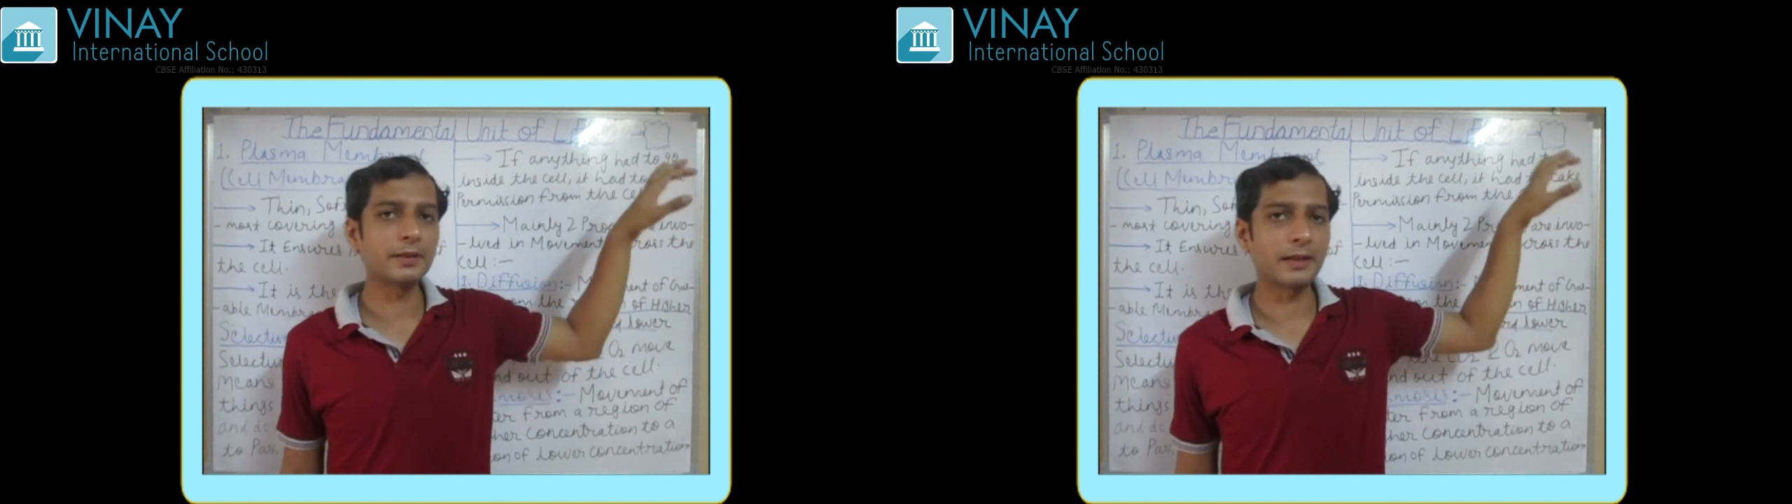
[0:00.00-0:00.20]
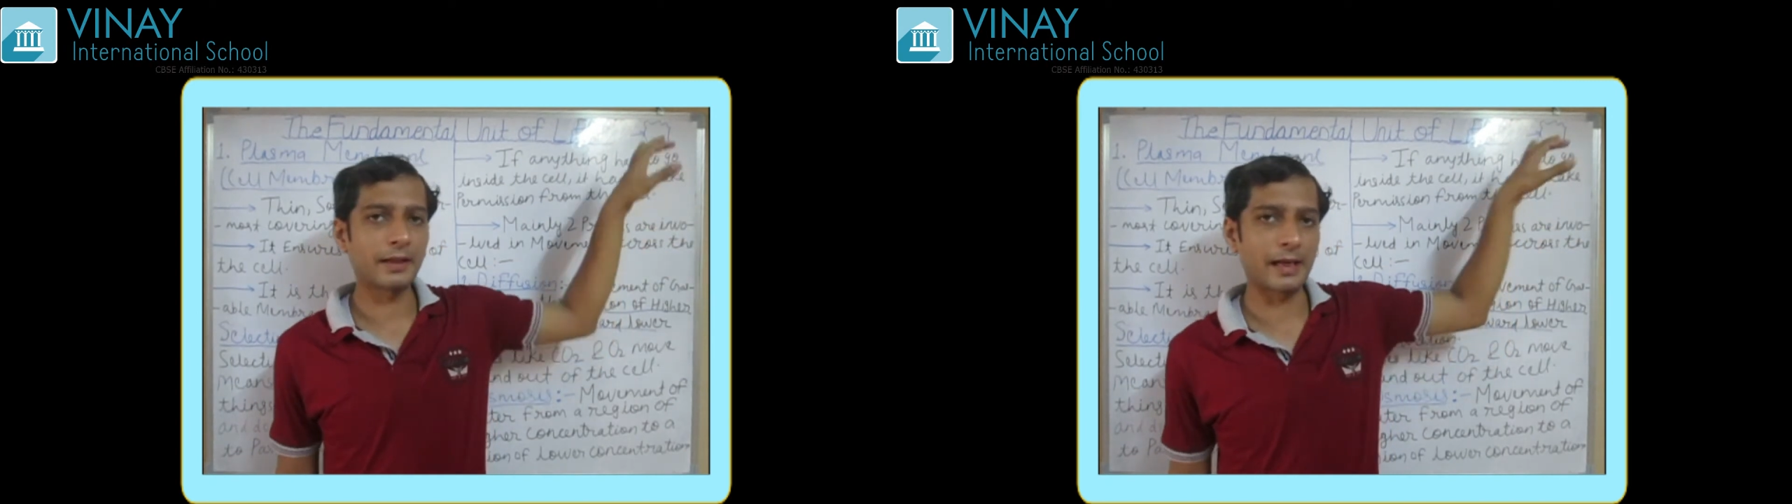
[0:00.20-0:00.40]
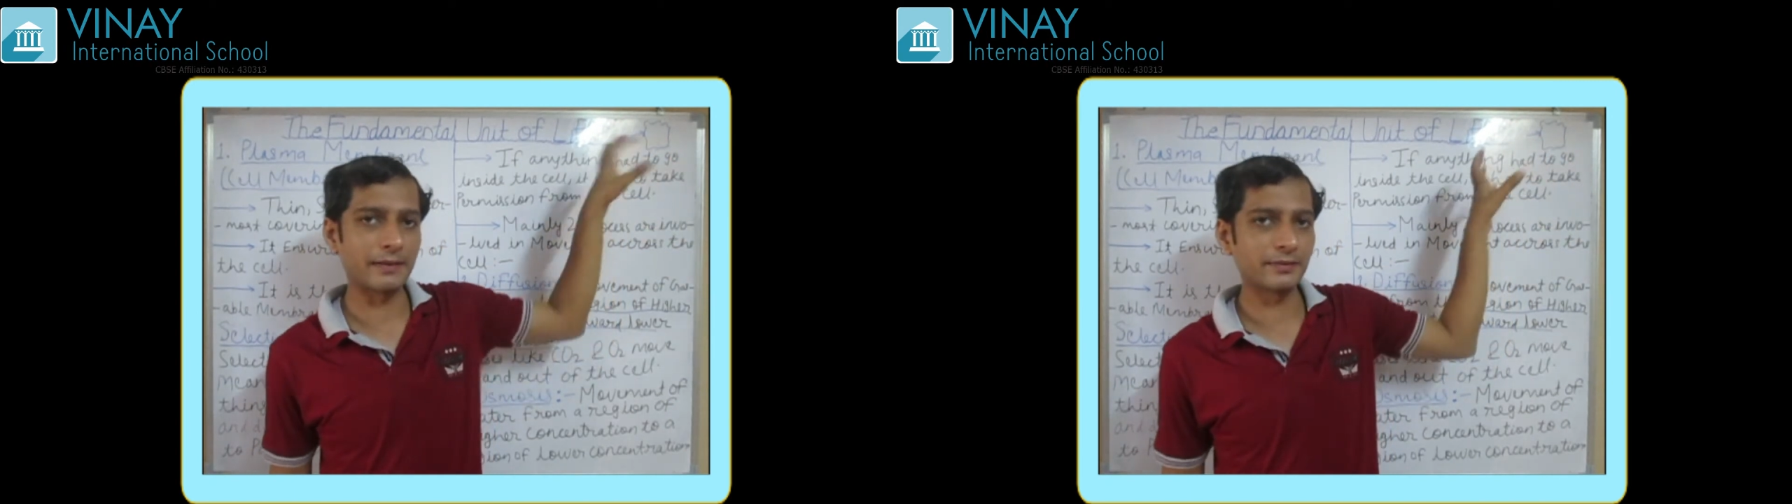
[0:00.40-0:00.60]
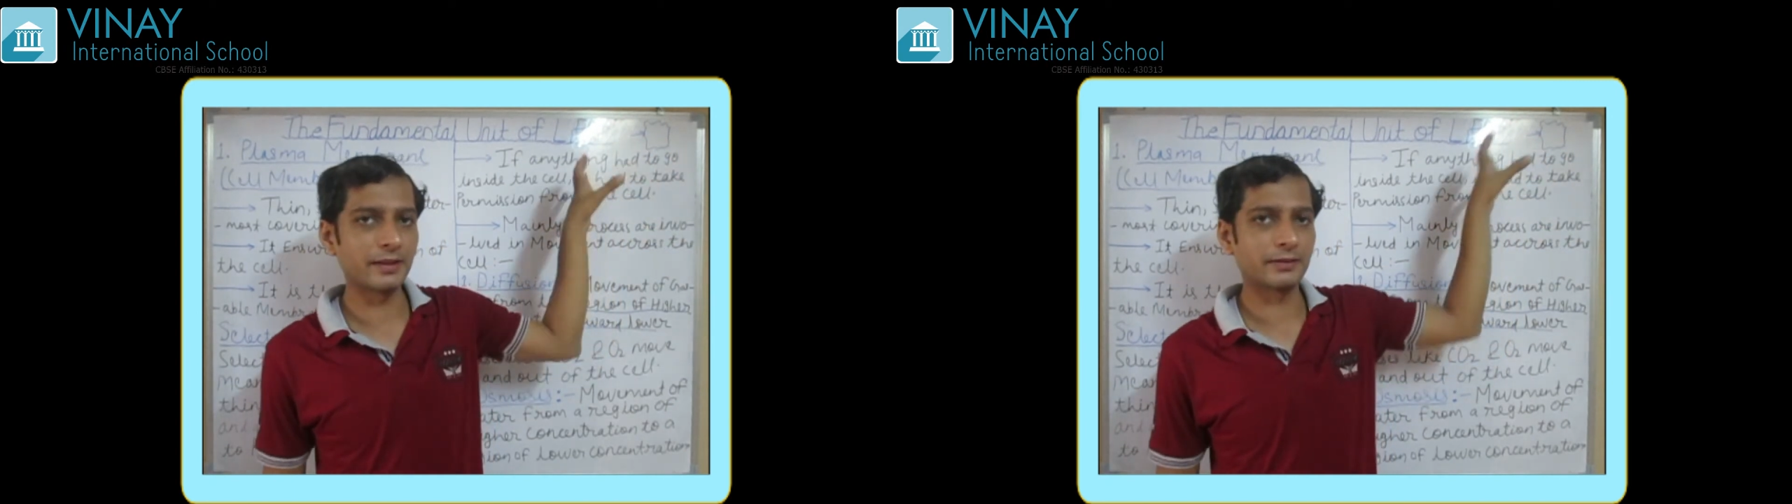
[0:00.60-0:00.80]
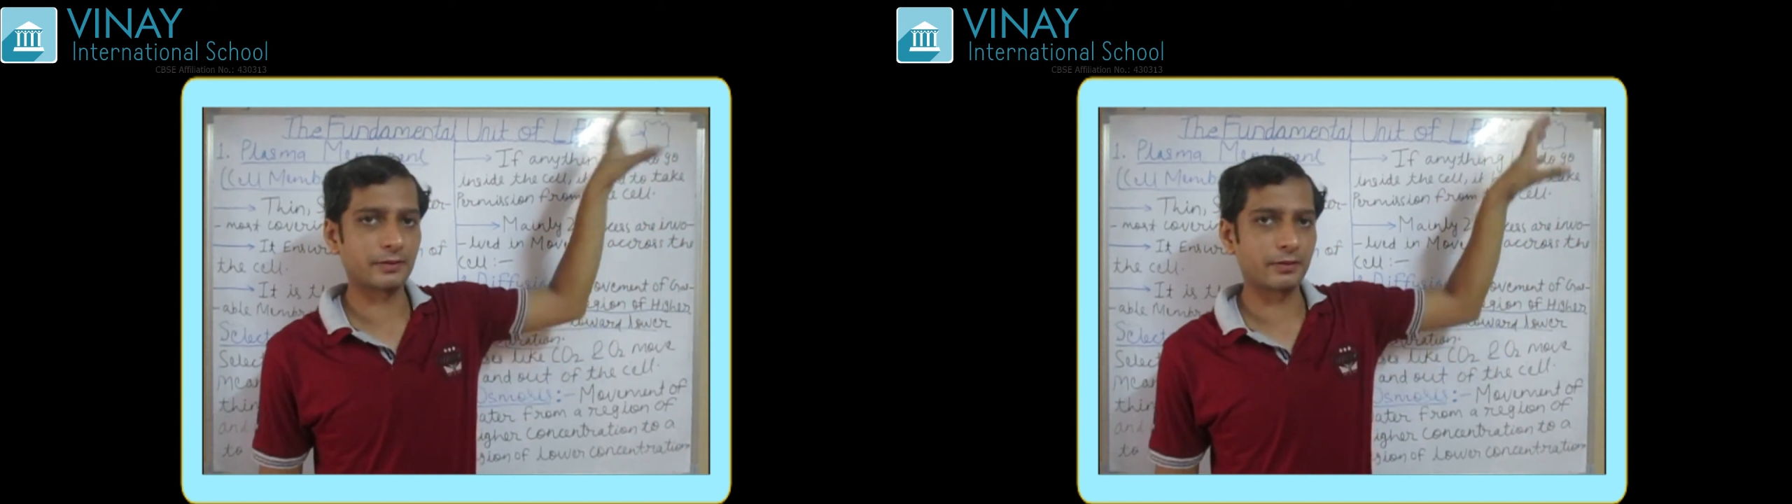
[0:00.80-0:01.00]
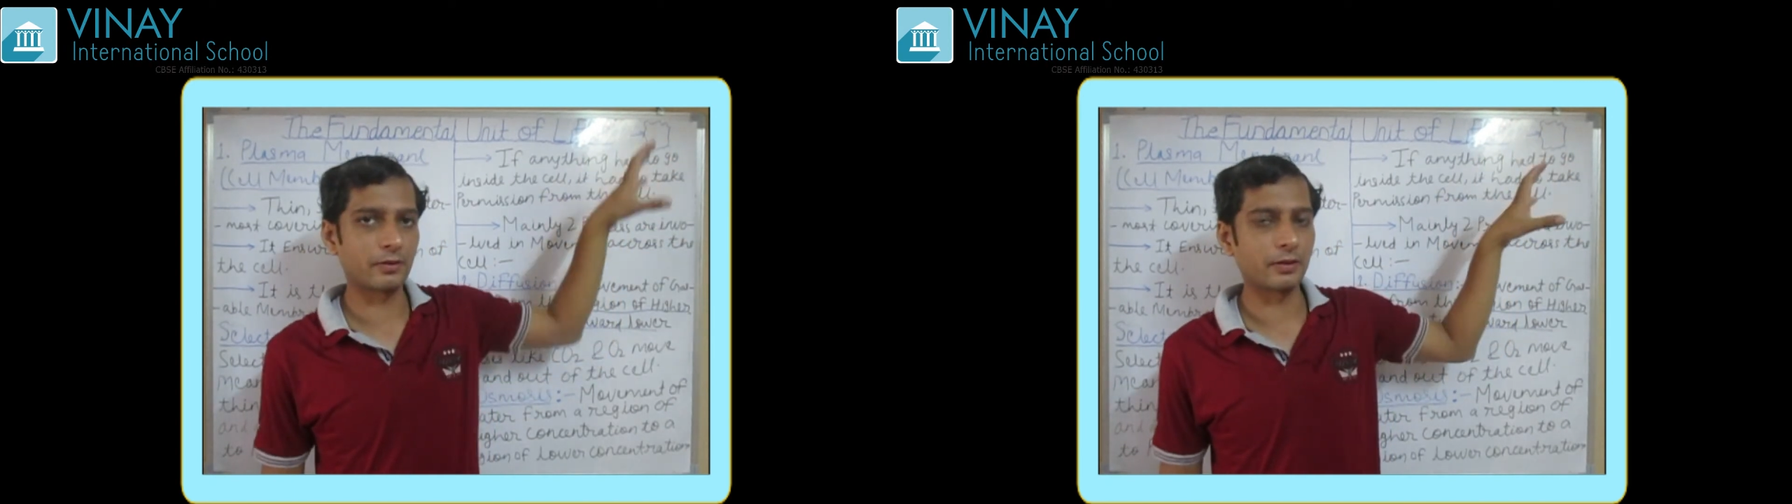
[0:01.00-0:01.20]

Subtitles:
I have just